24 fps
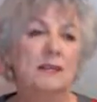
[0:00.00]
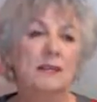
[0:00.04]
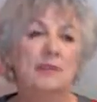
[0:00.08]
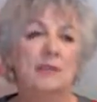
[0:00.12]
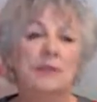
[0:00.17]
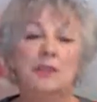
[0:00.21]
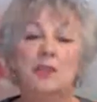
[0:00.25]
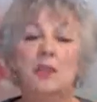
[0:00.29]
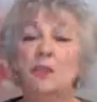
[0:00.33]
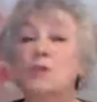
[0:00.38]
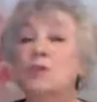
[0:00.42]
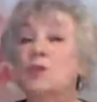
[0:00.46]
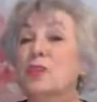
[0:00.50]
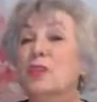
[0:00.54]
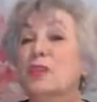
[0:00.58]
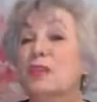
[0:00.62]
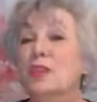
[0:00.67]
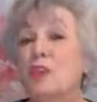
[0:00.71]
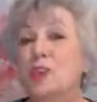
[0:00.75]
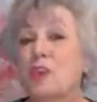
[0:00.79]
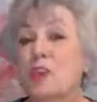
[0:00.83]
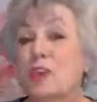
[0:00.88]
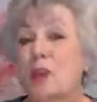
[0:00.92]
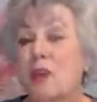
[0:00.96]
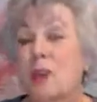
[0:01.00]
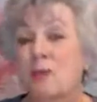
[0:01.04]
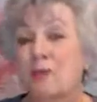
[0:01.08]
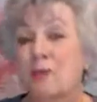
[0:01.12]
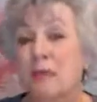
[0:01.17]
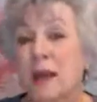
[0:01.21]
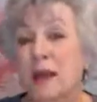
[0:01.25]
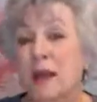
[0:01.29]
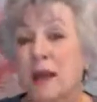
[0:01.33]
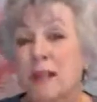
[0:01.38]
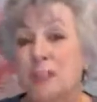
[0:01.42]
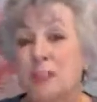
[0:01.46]
you think you're a great
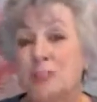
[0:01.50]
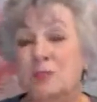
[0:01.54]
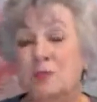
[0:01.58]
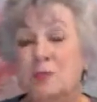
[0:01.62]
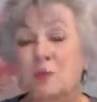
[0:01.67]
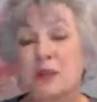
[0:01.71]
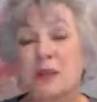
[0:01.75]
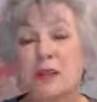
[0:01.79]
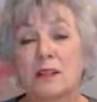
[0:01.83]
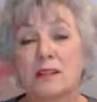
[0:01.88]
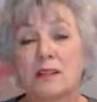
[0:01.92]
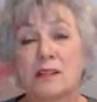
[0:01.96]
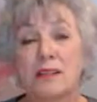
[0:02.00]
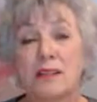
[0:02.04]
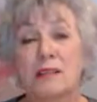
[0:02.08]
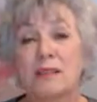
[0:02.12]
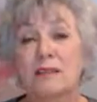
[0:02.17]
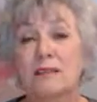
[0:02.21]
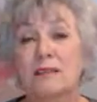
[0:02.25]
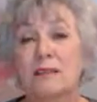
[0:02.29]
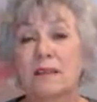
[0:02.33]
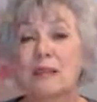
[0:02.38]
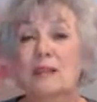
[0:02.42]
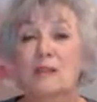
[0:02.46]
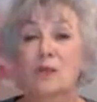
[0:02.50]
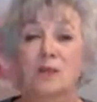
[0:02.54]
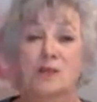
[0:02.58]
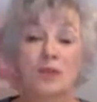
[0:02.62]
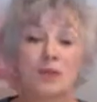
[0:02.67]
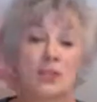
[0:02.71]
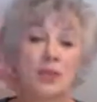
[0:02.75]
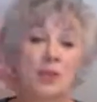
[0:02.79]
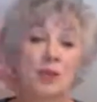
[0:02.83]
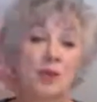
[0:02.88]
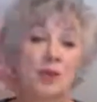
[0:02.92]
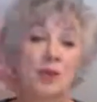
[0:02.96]
match, but they don't
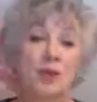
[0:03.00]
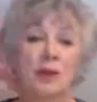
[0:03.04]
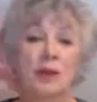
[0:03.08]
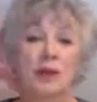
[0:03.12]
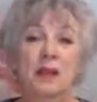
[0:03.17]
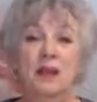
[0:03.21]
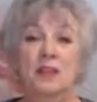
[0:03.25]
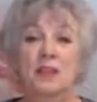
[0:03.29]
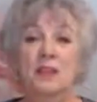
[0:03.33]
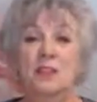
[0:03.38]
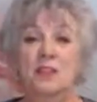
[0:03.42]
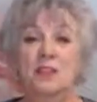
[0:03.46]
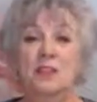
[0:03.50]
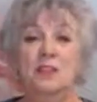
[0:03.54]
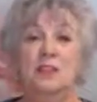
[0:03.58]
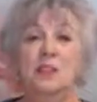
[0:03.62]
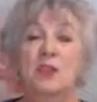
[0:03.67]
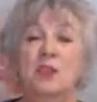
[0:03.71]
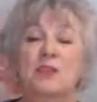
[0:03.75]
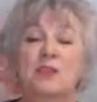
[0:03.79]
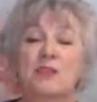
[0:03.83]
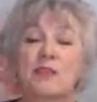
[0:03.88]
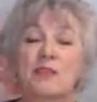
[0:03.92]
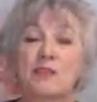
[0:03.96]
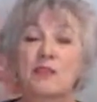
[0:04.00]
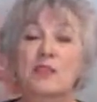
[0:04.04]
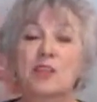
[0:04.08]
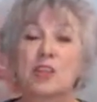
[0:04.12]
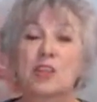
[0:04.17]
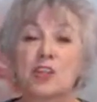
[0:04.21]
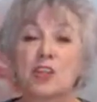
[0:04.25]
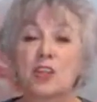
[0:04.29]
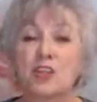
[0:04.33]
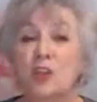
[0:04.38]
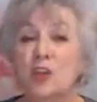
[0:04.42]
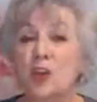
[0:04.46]
think you're a match, and then all of a
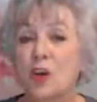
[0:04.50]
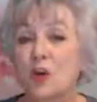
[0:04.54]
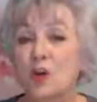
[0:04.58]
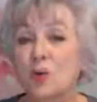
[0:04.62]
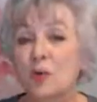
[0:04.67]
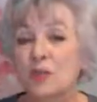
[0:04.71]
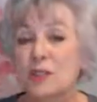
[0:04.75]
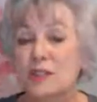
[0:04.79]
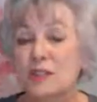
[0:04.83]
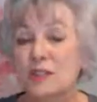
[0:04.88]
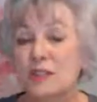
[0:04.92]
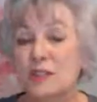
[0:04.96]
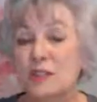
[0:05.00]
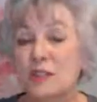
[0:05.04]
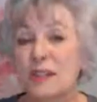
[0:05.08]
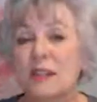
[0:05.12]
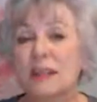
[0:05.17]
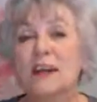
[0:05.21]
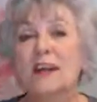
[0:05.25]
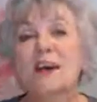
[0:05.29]
sudden you're ghosted.